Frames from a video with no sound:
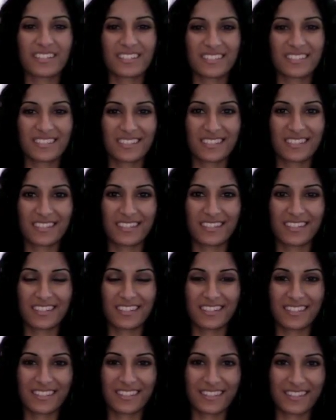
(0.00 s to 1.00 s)

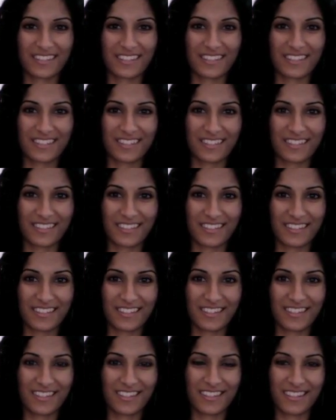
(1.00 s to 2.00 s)

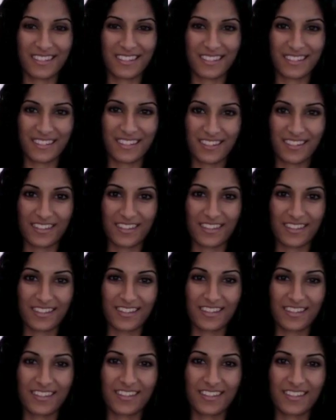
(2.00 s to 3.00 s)

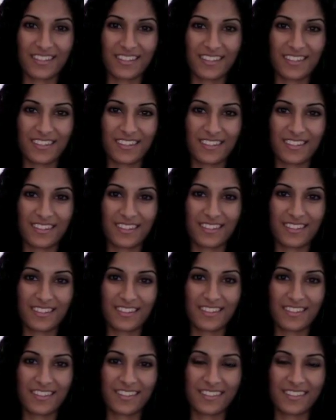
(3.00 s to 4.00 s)

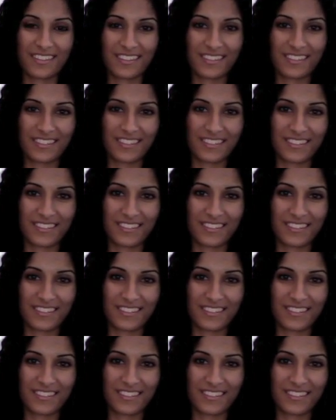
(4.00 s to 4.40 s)
The person shown says nothing.